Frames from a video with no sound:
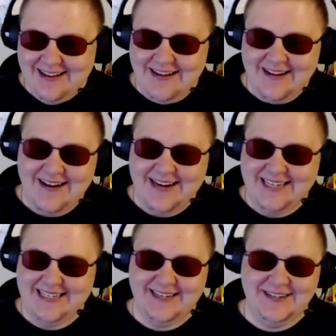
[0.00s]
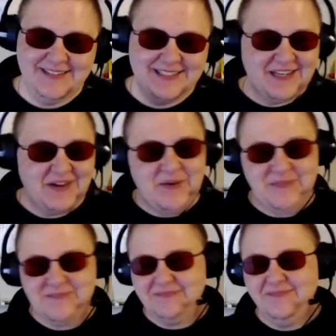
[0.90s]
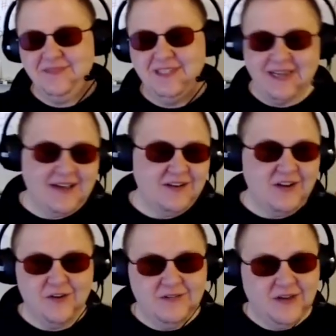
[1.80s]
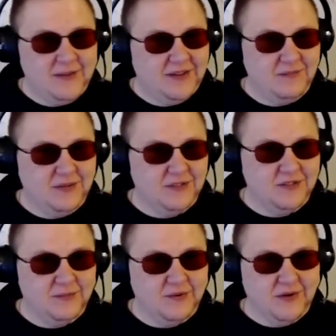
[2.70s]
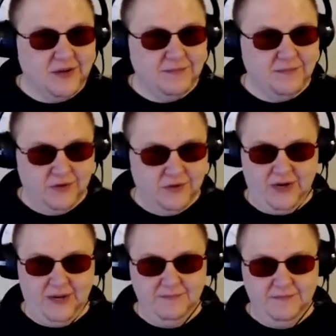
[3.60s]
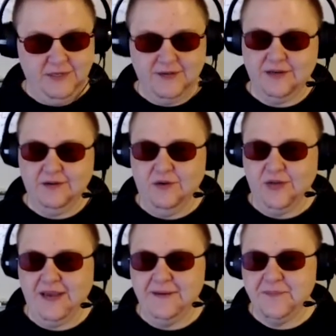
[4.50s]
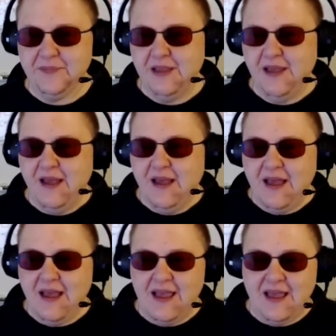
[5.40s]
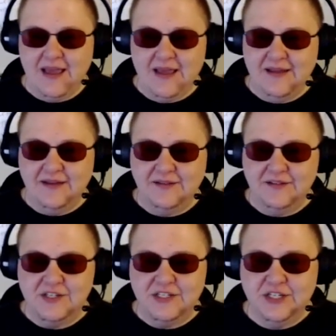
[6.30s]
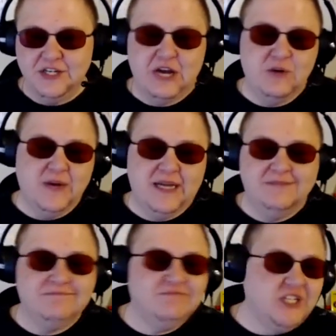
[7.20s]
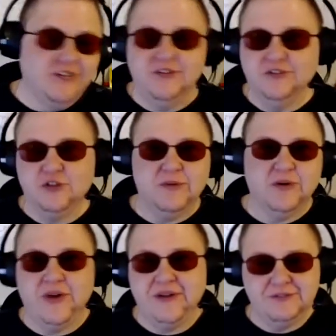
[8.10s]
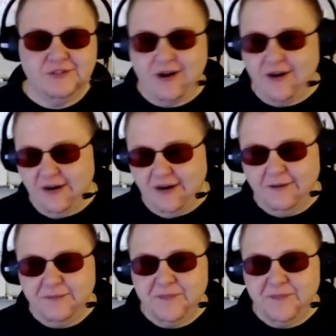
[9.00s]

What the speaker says: All right, so you now know about the personal pronoun program here at Colgate, and you know what gender neutral pronouns are.